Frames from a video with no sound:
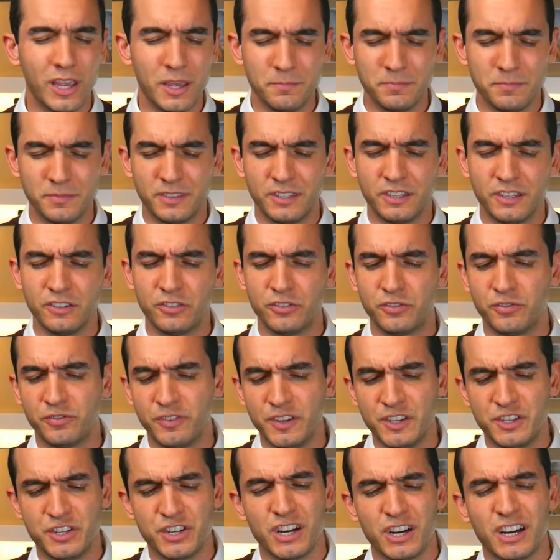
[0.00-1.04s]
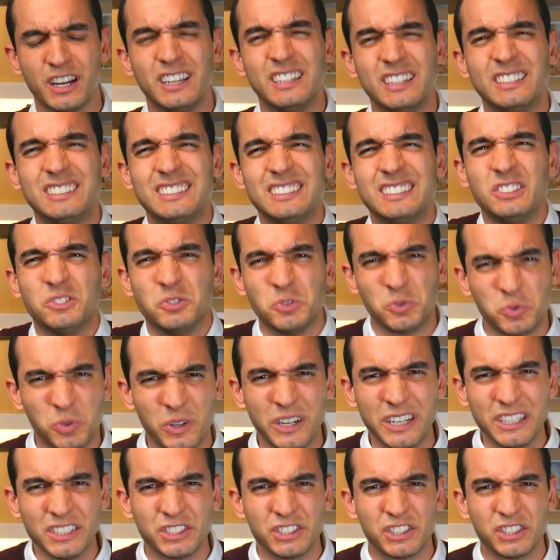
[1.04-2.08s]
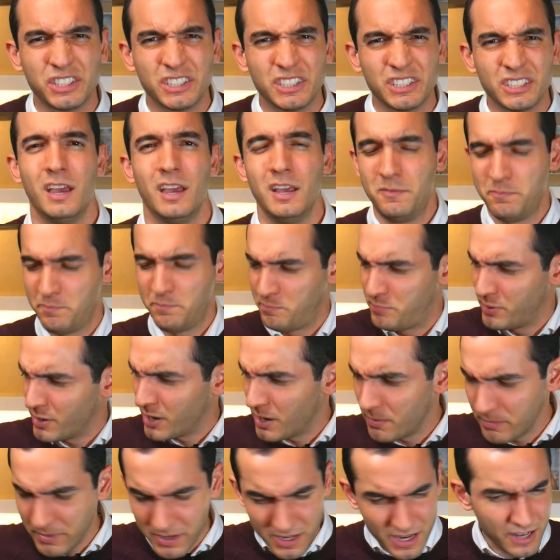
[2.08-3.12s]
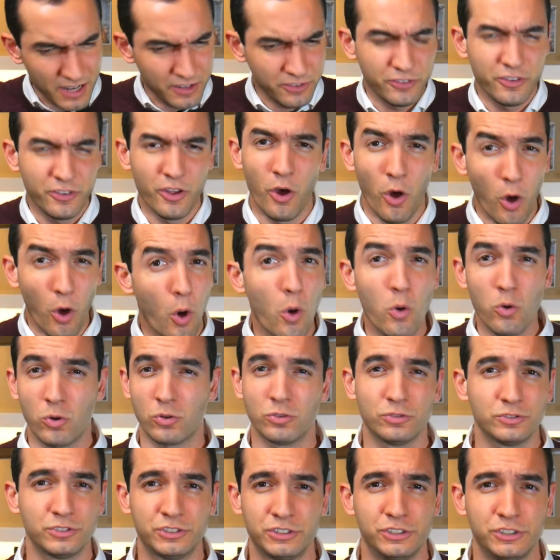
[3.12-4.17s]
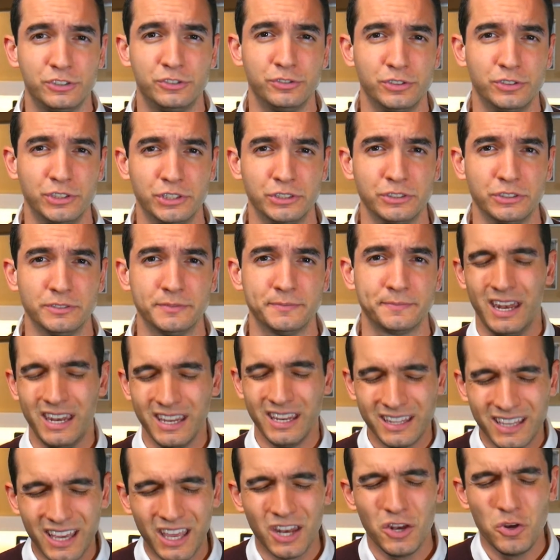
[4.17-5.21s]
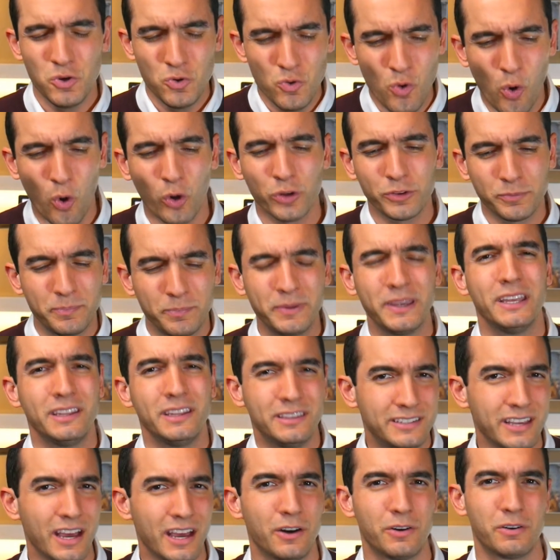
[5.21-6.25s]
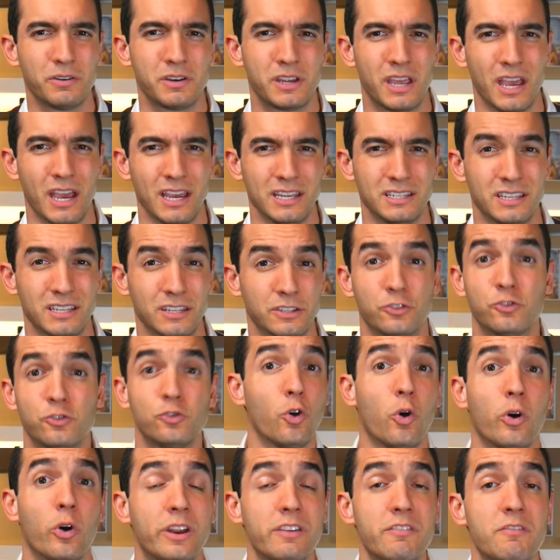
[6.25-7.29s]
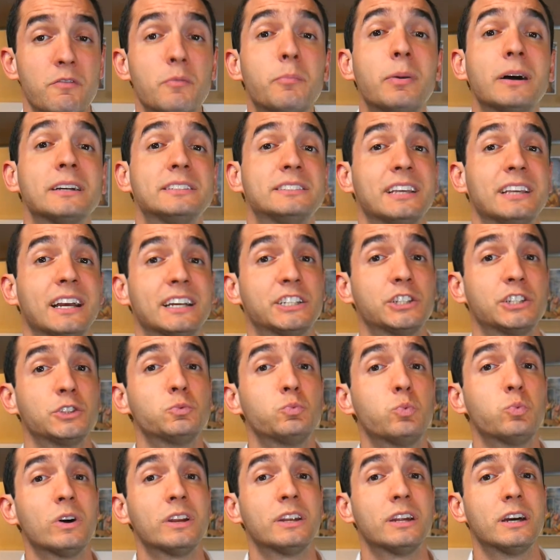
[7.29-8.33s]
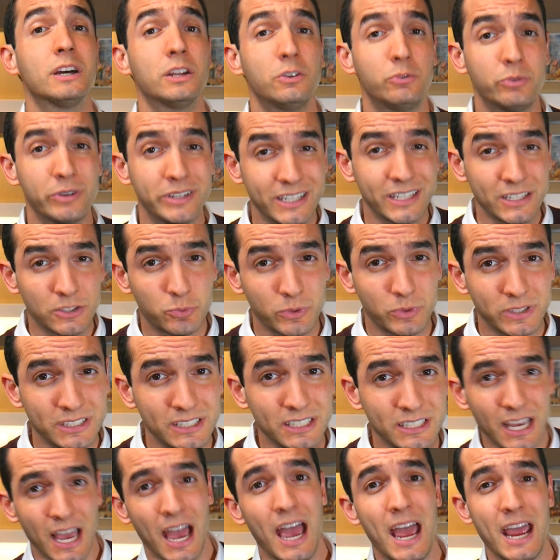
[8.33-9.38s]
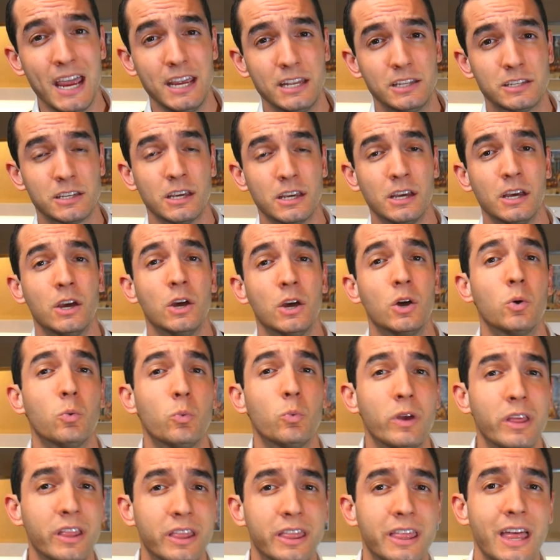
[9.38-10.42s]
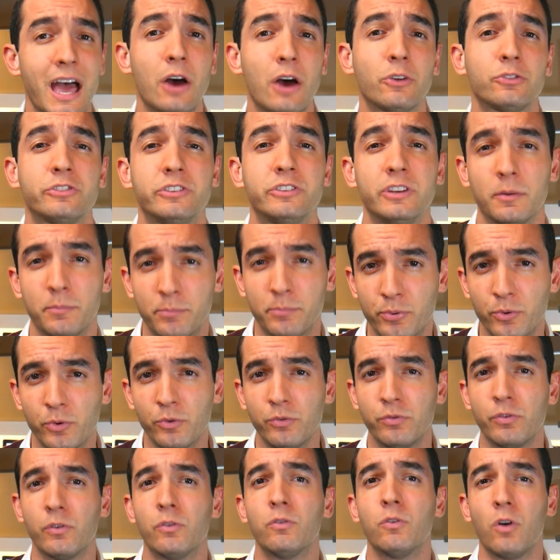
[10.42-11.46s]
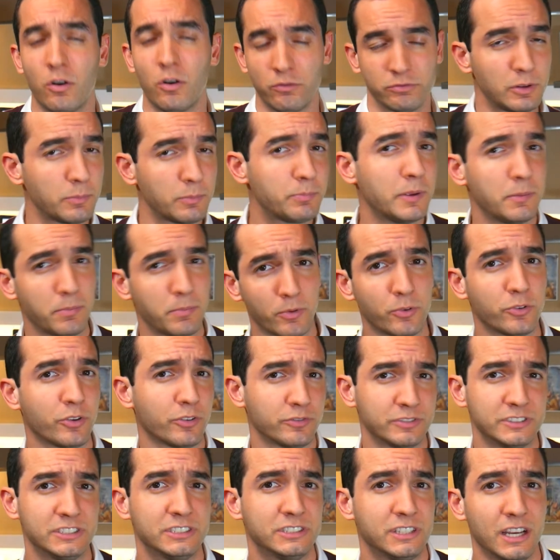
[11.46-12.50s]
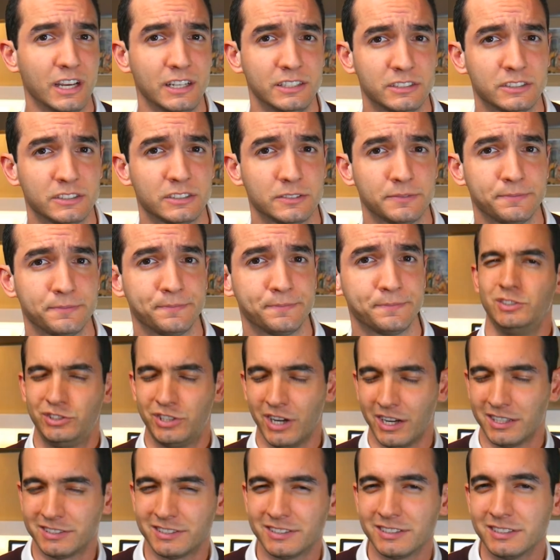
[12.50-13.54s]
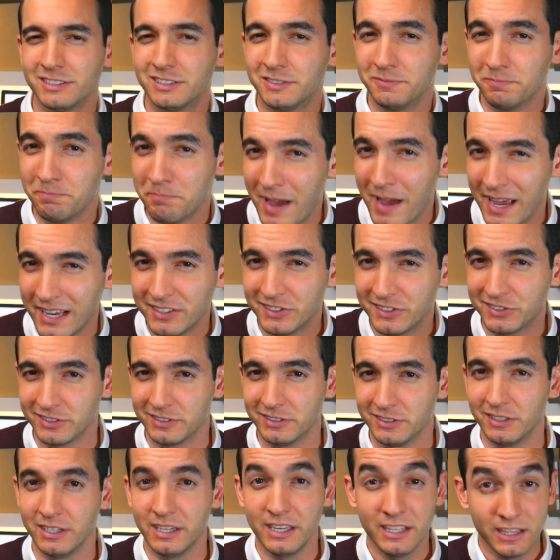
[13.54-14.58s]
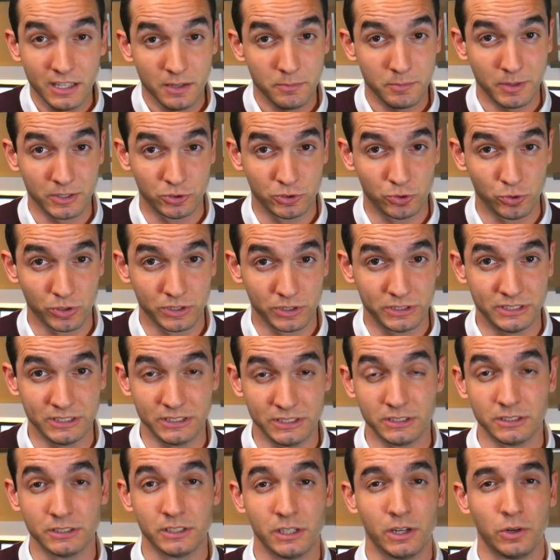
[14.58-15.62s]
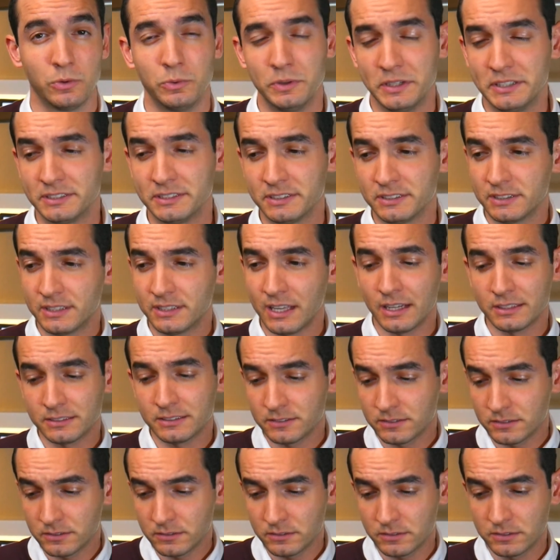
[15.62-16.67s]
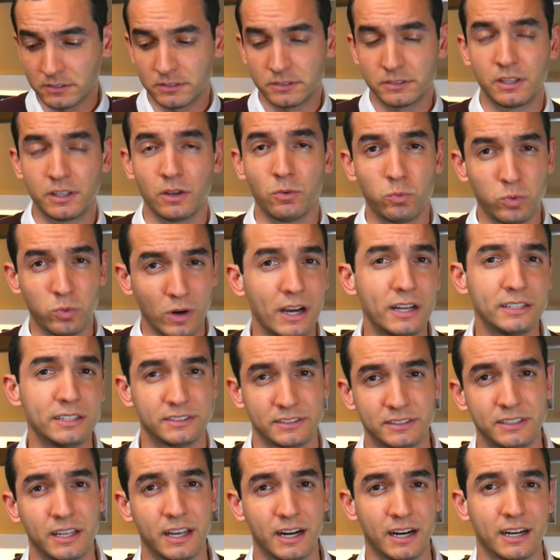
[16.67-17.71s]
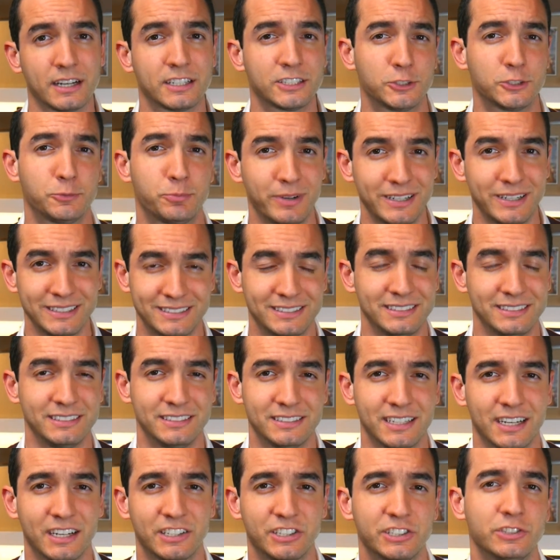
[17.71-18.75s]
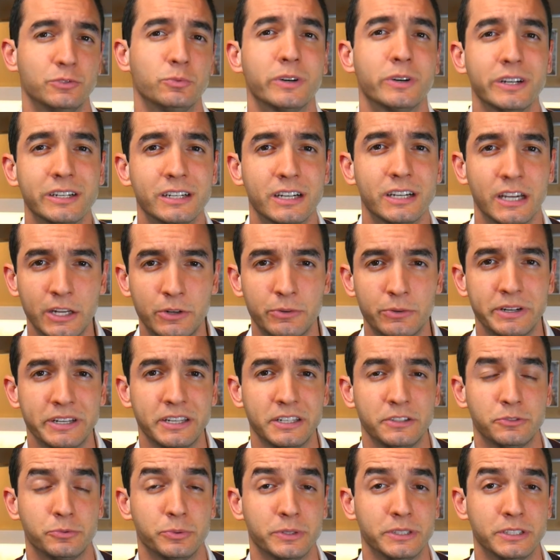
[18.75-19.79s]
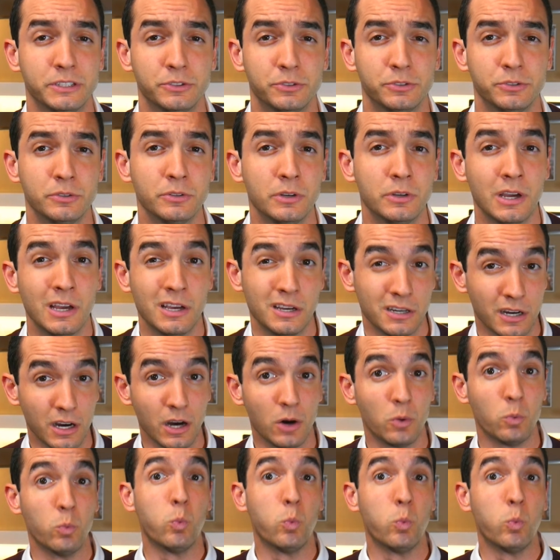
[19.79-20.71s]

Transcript: him, this feature is entrenched. It permeates the whole Constitution and it cannot be derogated, not even by section 128, without the approval of the peoples of the states. Justice Mason, in the majority, reasoned that the words that are expressed in section 122 are